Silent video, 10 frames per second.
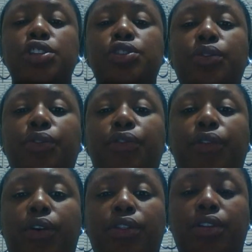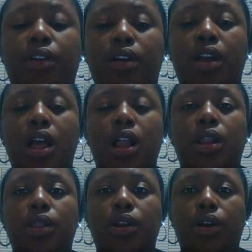to further
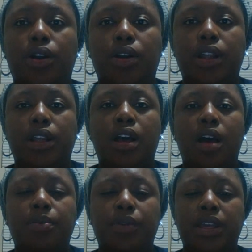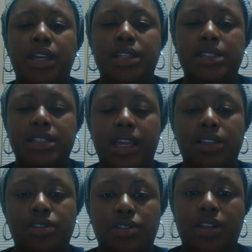learn and comprehend
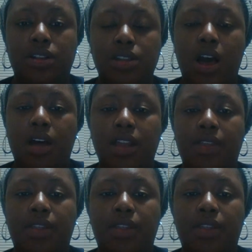standards that are taught in